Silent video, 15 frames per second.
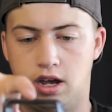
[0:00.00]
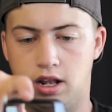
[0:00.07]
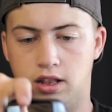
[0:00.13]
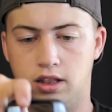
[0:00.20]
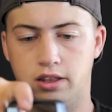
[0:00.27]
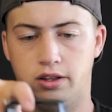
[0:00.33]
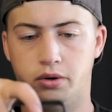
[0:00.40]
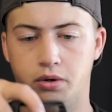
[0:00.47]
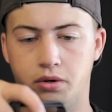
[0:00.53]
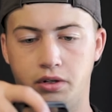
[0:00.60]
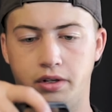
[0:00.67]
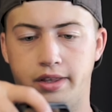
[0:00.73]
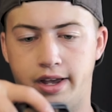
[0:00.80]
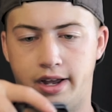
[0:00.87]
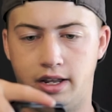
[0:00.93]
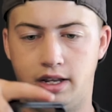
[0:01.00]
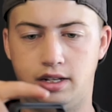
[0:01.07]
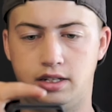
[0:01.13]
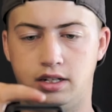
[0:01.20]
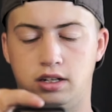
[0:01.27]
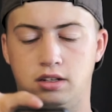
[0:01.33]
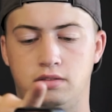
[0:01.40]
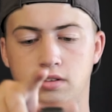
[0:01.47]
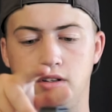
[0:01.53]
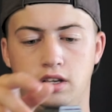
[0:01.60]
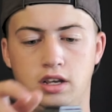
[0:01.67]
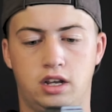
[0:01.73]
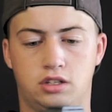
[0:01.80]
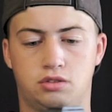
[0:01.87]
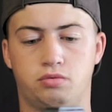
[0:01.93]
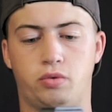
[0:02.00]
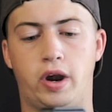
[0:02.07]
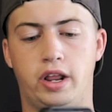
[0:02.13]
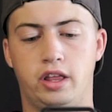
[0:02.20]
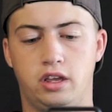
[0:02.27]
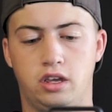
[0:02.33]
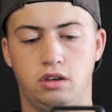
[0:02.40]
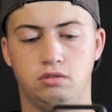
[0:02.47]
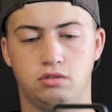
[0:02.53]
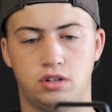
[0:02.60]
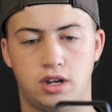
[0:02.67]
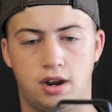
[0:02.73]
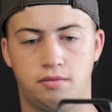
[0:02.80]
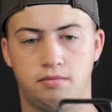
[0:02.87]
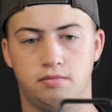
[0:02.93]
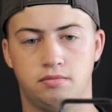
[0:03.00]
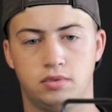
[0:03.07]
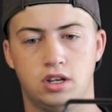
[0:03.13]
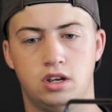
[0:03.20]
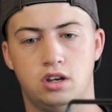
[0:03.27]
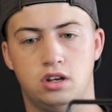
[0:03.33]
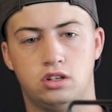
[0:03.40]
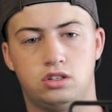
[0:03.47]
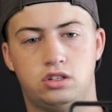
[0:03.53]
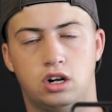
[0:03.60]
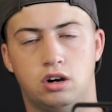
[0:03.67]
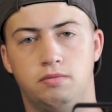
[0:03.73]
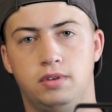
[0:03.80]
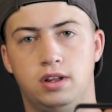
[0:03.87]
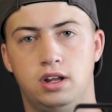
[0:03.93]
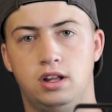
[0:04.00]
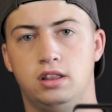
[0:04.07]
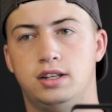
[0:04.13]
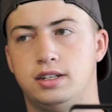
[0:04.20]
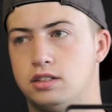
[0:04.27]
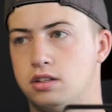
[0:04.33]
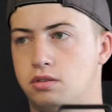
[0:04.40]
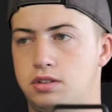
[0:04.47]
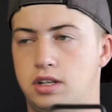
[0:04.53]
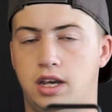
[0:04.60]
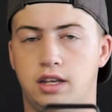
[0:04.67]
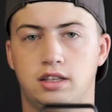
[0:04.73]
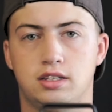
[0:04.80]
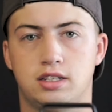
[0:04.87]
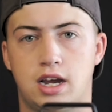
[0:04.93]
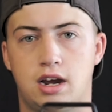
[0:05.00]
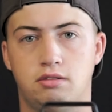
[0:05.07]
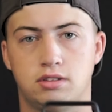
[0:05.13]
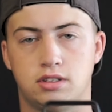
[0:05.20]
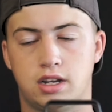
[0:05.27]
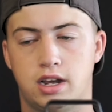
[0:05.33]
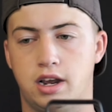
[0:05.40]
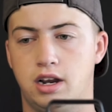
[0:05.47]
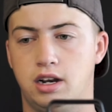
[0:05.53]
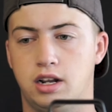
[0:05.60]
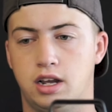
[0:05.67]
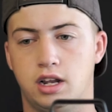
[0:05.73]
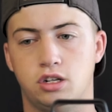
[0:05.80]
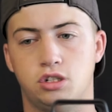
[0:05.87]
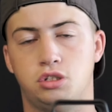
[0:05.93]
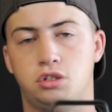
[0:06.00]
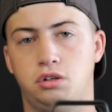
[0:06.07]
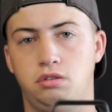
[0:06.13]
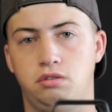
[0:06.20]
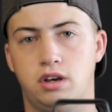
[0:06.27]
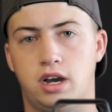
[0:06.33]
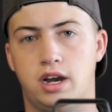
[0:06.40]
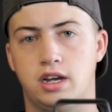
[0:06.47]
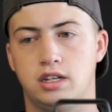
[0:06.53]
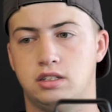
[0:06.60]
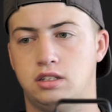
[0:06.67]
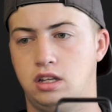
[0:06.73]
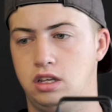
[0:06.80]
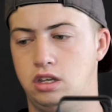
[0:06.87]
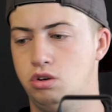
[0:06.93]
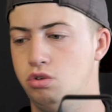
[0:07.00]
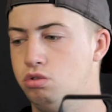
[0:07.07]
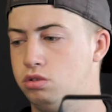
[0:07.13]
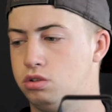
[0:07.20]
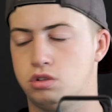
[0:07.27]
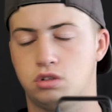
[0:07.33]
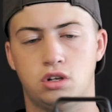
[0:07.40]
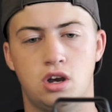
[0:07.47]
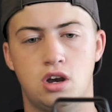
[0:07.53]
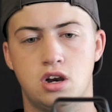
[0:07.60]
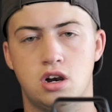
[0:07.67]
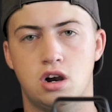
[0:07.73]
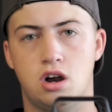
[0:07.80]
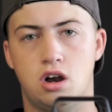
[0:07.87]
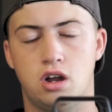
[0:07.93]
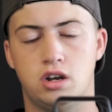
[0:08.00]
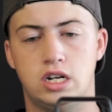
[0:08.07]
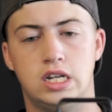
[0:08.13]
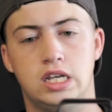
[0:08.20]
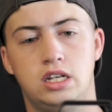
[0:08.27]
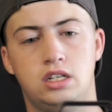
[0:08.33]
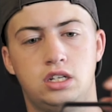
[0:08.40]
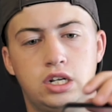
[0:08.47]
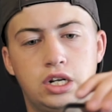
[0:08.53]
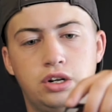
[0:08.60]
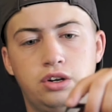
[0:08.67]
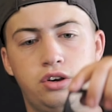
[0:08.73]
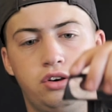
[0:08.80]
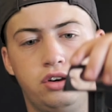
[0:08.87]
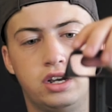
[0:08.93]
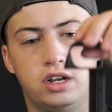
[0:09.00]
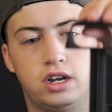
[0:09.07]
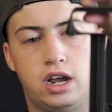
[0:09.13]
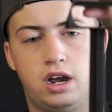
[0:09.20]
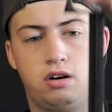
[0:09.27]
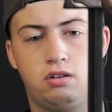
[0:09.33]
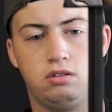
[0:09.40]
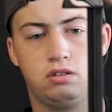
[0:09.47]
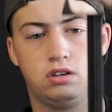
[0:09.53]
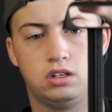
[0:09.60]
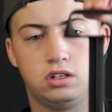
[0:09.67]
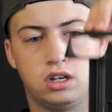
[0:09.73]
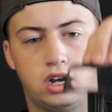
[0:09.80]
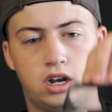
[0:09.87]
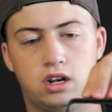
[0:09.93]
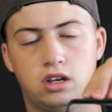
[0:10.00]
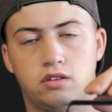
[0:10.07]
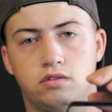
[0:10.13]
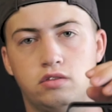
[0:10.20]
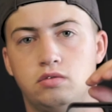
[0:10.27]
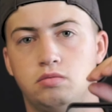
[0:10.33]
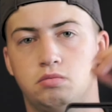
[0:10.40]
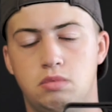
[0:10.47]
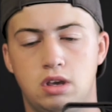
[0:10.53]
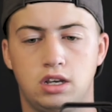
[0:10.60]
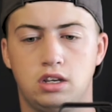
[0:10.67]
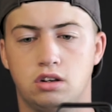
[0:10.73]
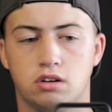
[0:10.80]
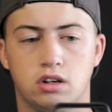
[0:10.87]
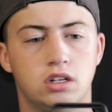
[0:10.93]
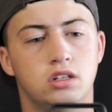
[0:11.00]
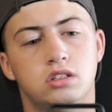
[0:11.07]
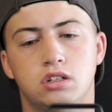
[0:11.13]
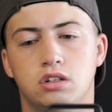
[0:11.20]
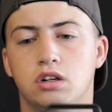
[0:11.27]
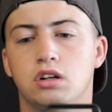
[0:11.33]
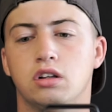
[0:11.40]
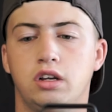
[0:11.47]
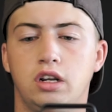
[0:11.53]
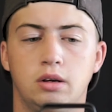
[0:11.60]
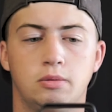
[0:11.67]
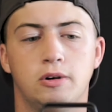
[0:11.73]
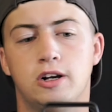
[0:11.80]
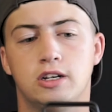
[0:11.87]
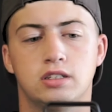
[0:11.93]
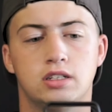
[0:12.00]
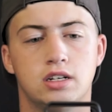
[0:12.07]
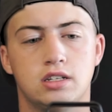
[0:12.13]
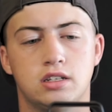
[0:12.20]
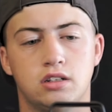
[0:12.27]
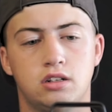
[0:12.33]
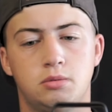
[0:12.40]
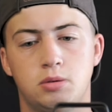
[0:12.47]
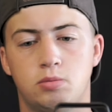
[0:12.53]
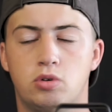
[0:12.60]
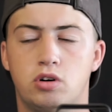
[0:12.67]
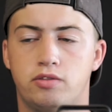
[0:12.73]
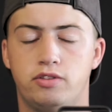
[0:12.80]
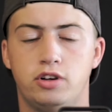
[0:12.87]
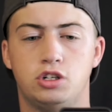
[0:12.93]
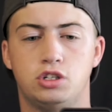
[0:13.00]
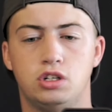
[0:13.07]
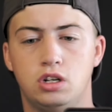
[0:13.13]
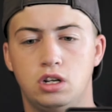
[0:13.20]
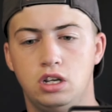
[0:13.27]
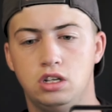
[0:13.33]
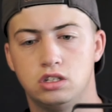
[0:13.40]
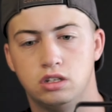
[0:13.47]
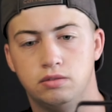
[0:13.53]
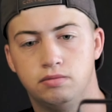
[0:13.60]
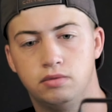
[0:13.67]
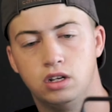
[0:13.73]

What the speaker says: And literally that easy, it's ready to use now. So let's go take this outside and show you guys the use on an interior and how you can kind of make your interior cleaning process a little bit more efficient and easy.